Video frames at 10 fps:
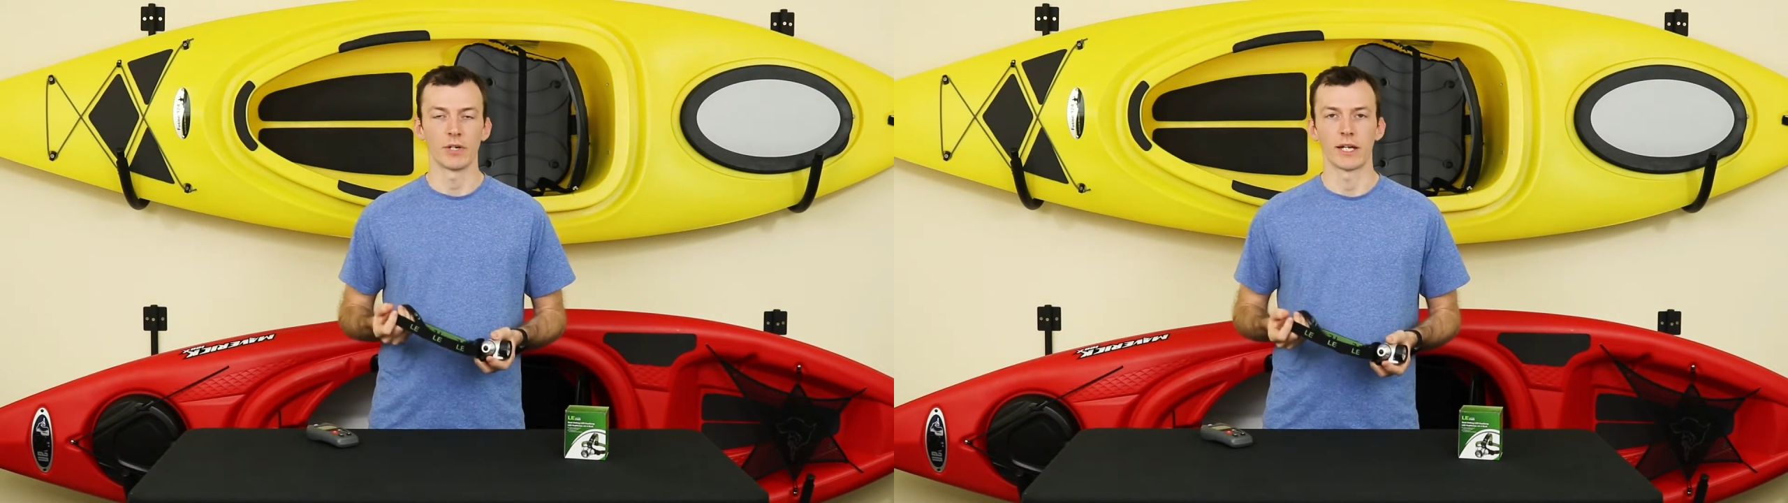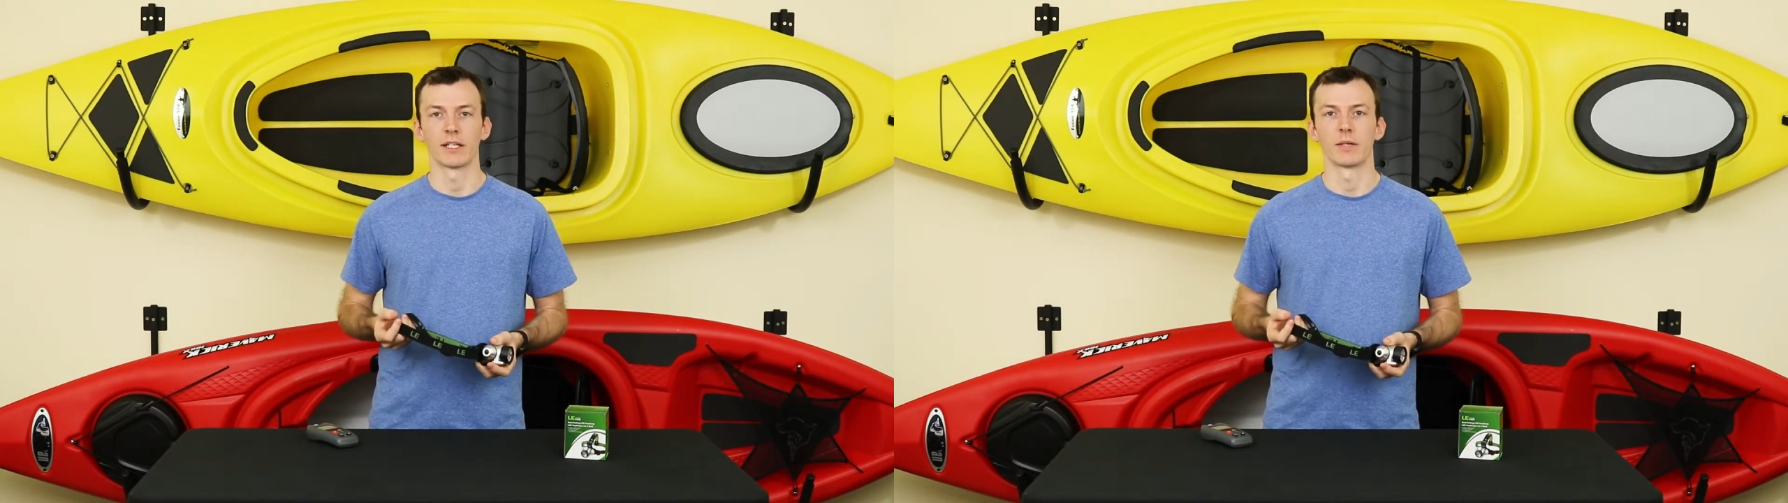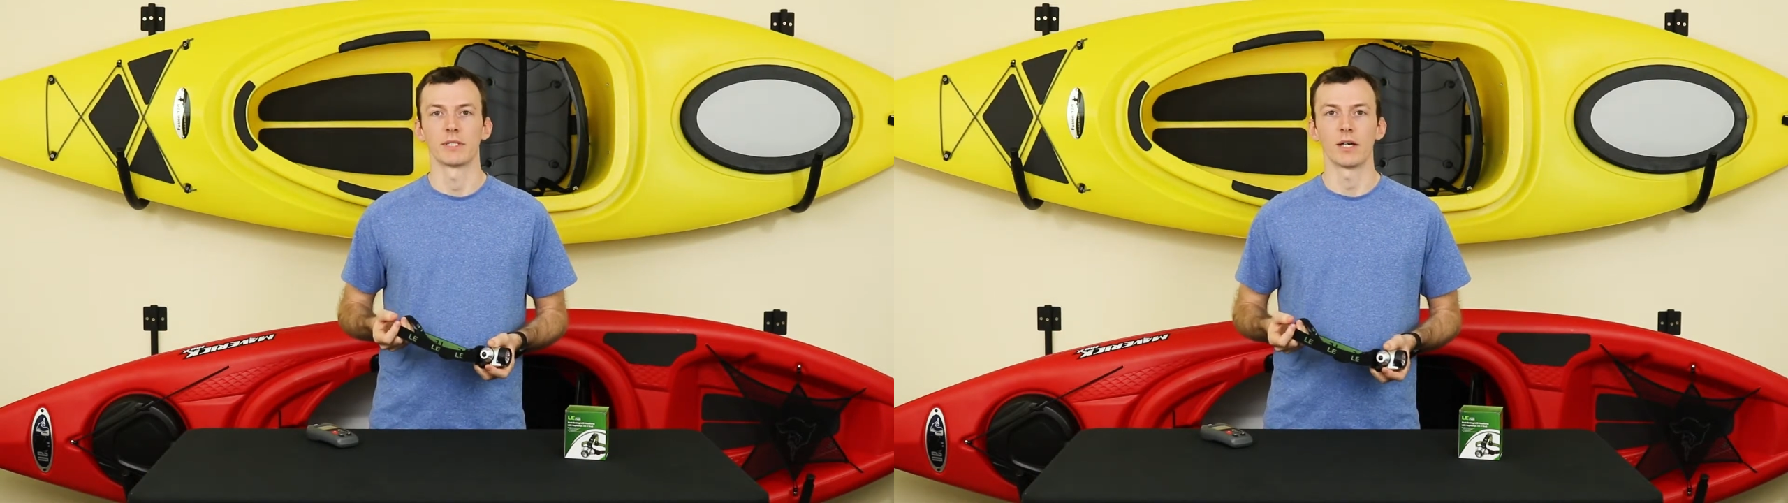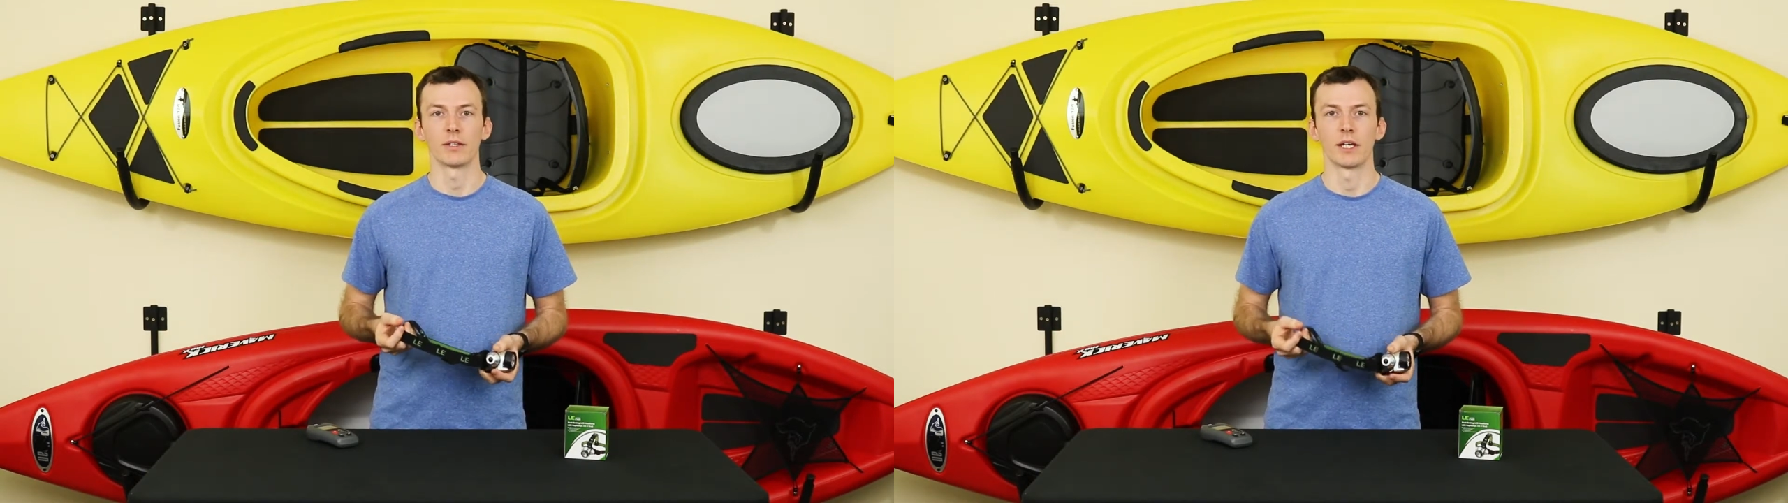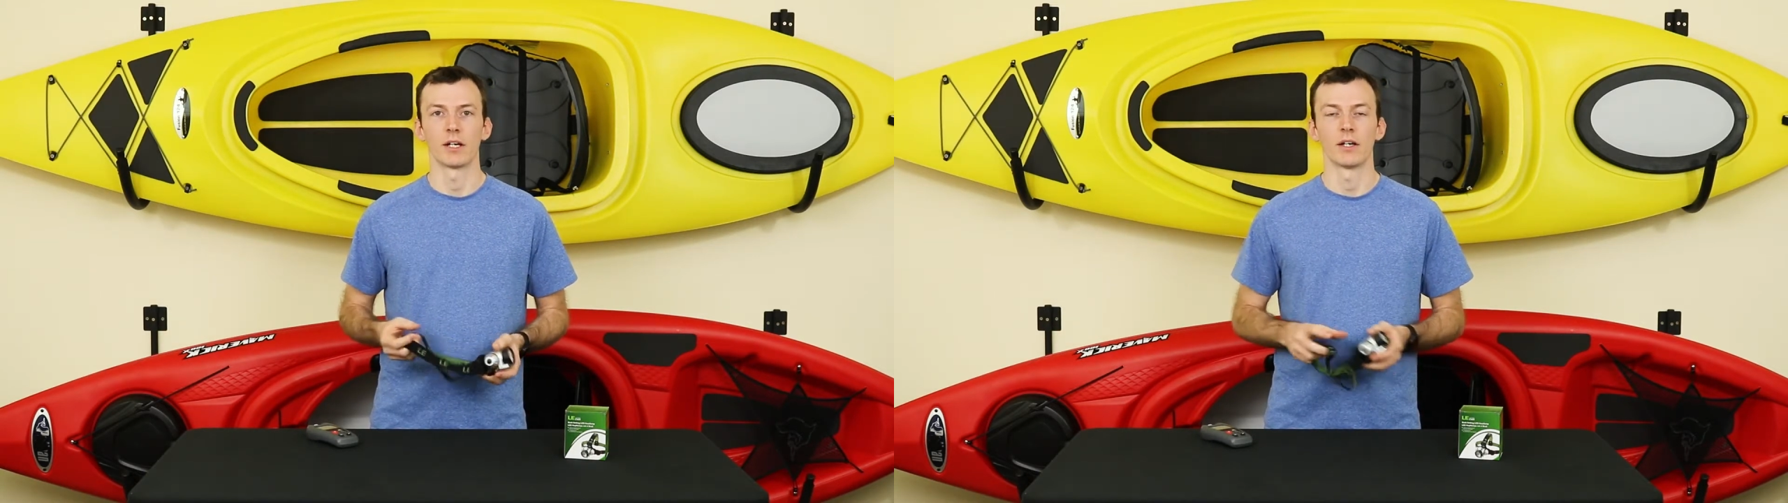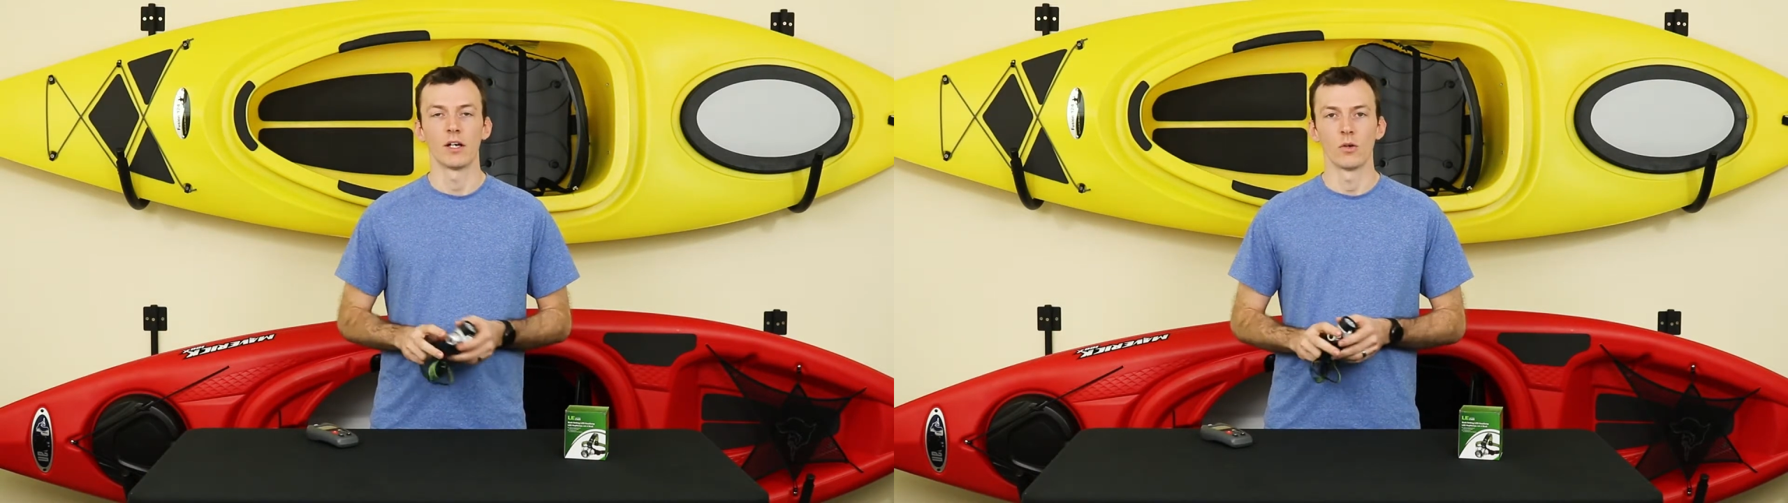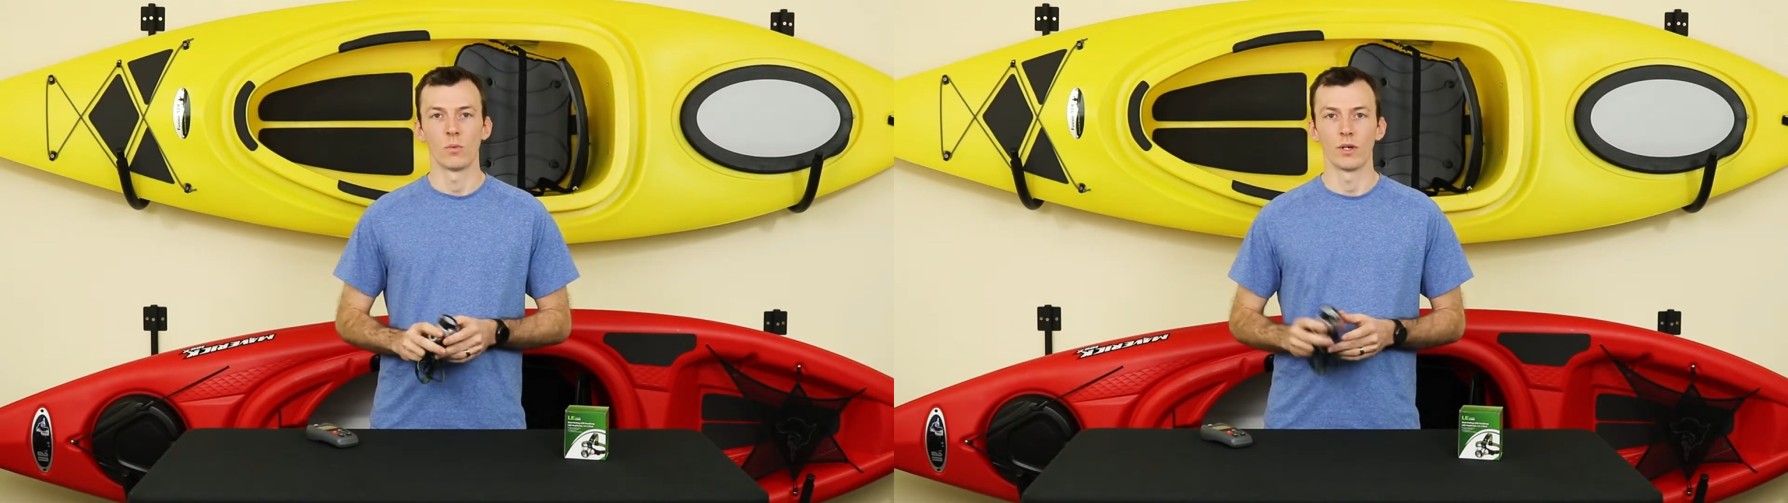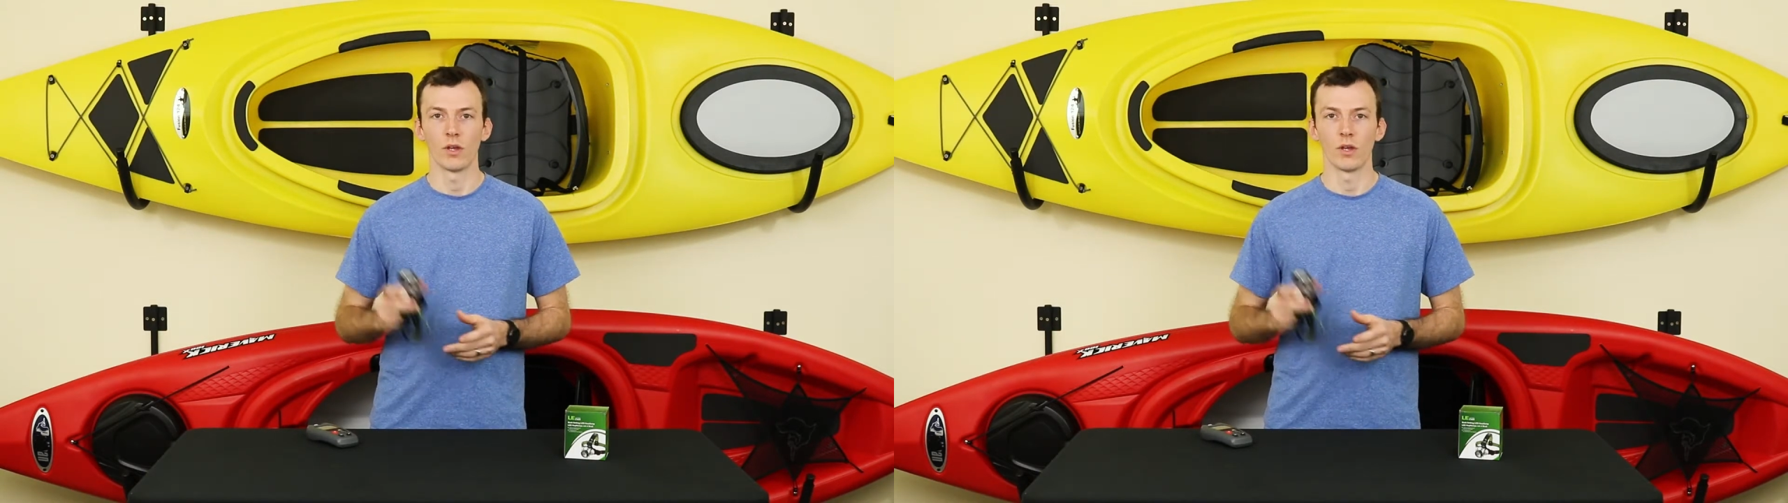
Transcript: headlamps out there with